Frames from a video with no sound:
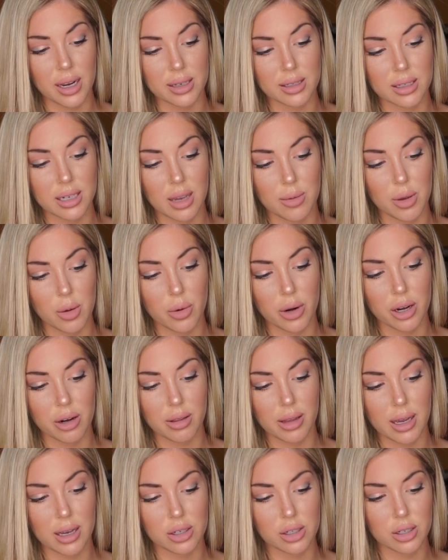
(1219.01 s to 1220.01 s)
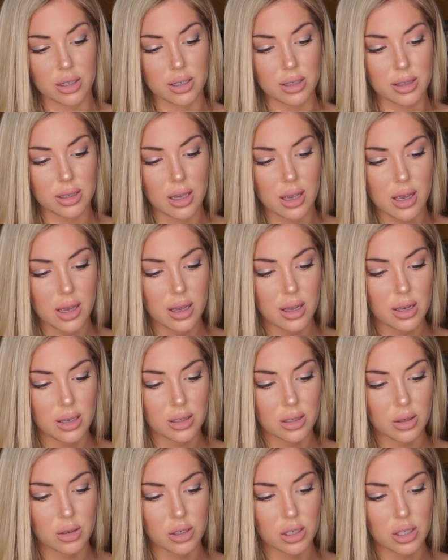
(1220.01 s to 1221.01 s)
next time you wear your lashes.
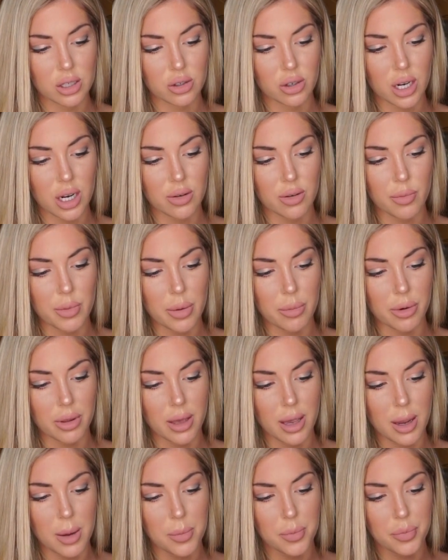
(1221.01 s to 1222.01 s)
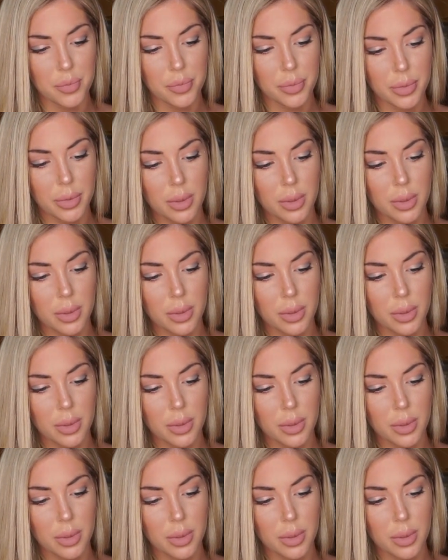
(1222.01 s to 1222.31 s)
So just try and remember that.